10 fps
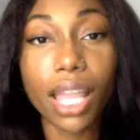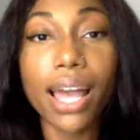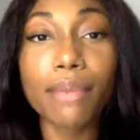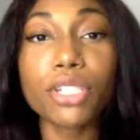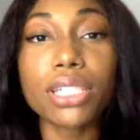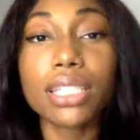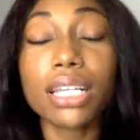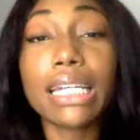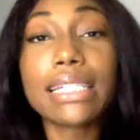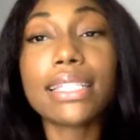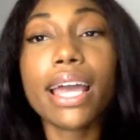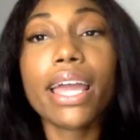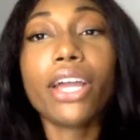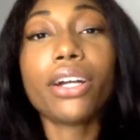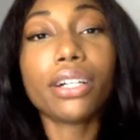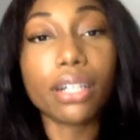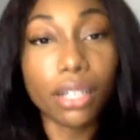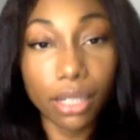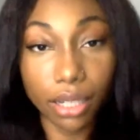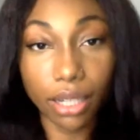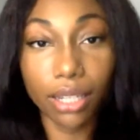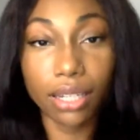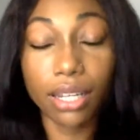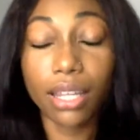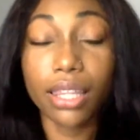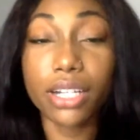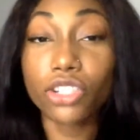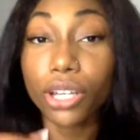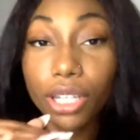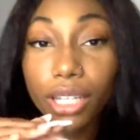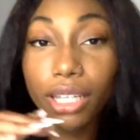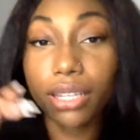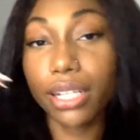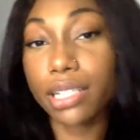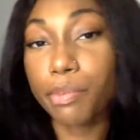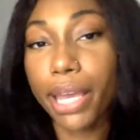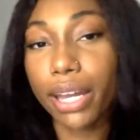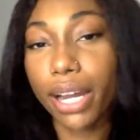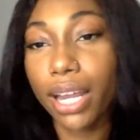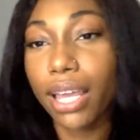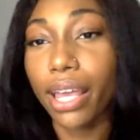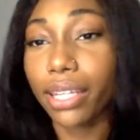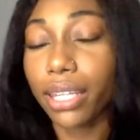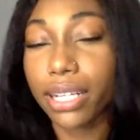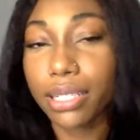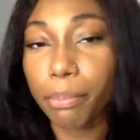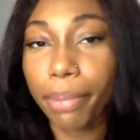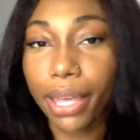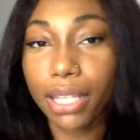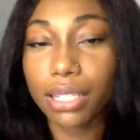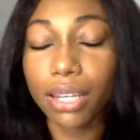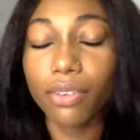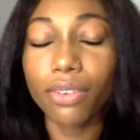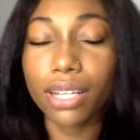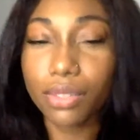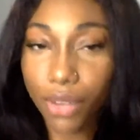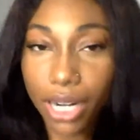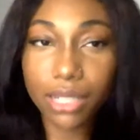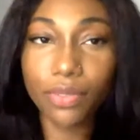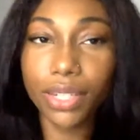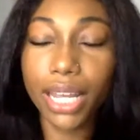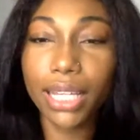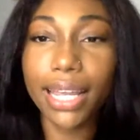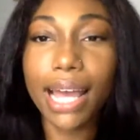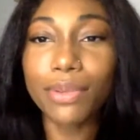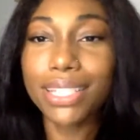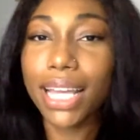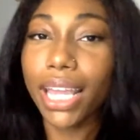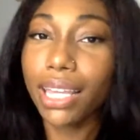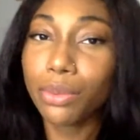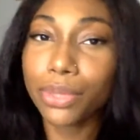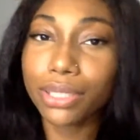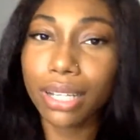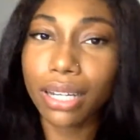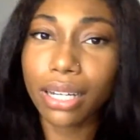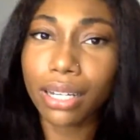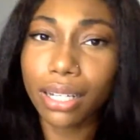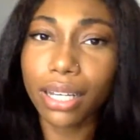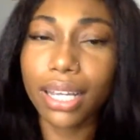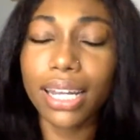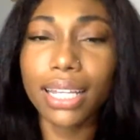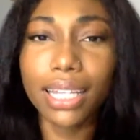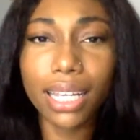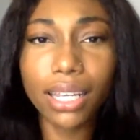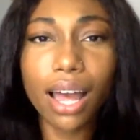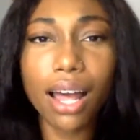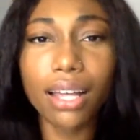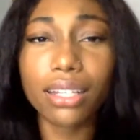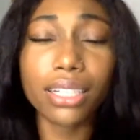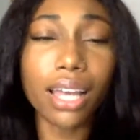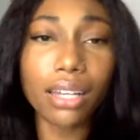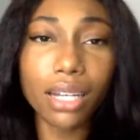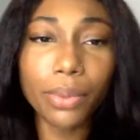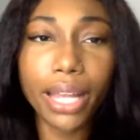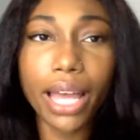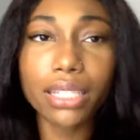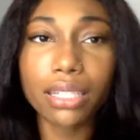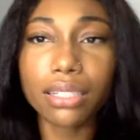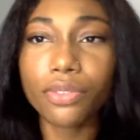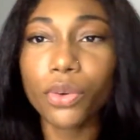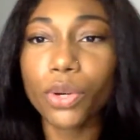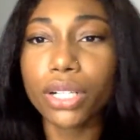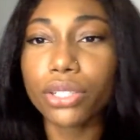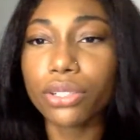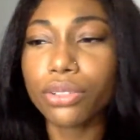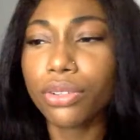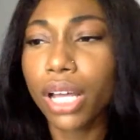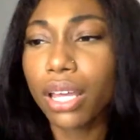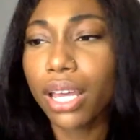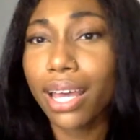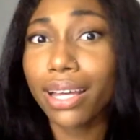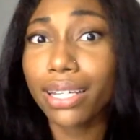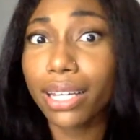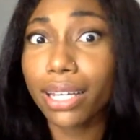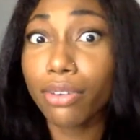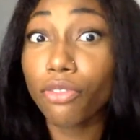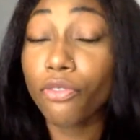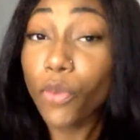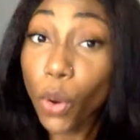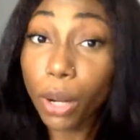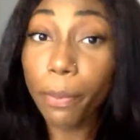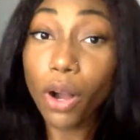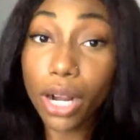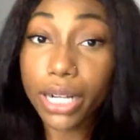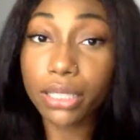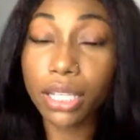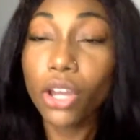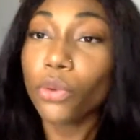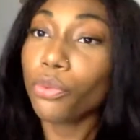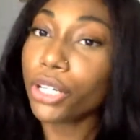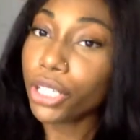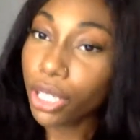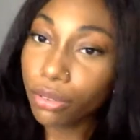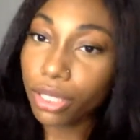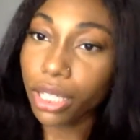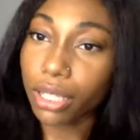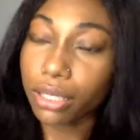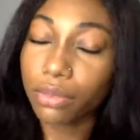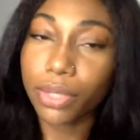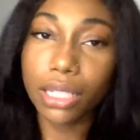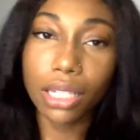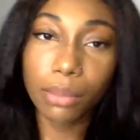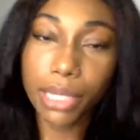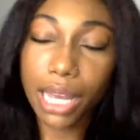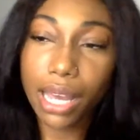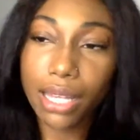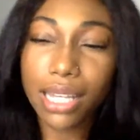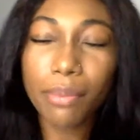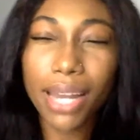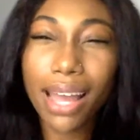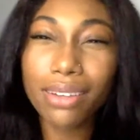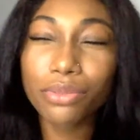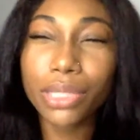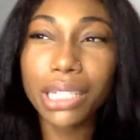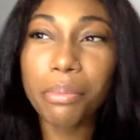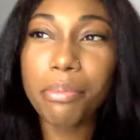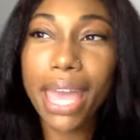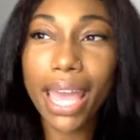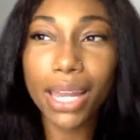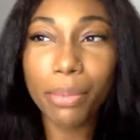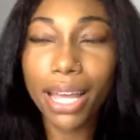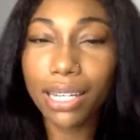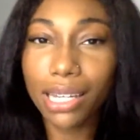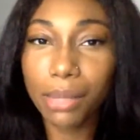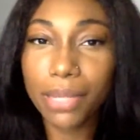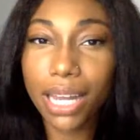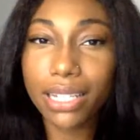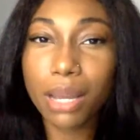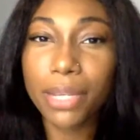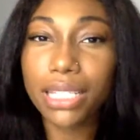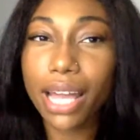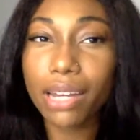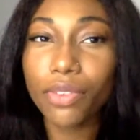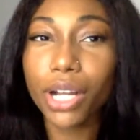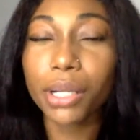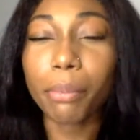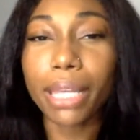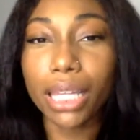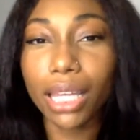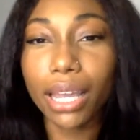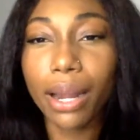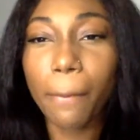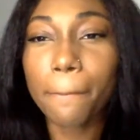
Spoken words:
I'm just gonna say good. There's good, there's better, and then there's best. As far as the finale, I would say it was good. And then y'all know we got to look forward to a damn 4-part reunion with Nicki Minaj. I'm not really mad about Nicki Minaj. I'm excited for her to be there.